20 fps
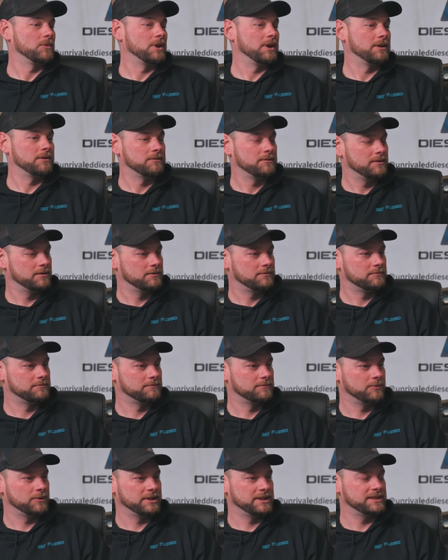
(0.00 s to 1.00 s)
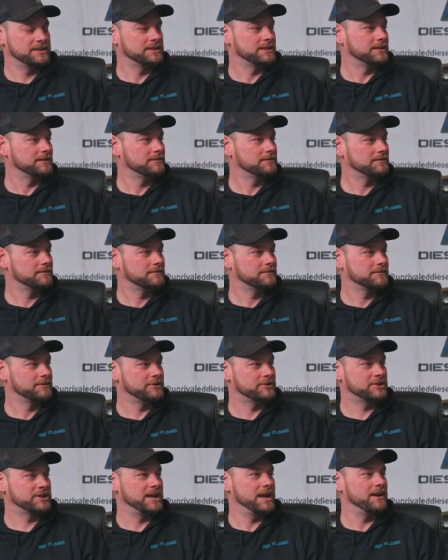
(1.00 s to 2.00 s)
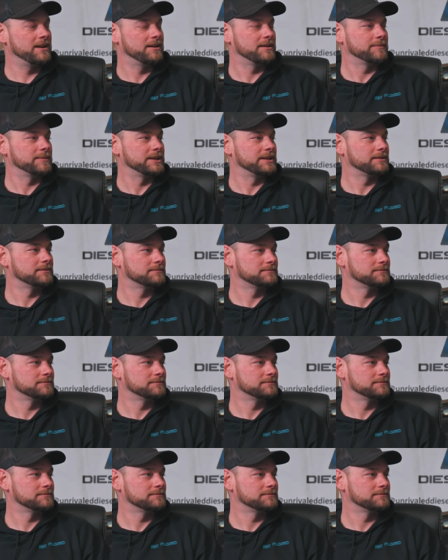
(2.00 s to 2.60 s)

I don't know. What is it? You're scaring me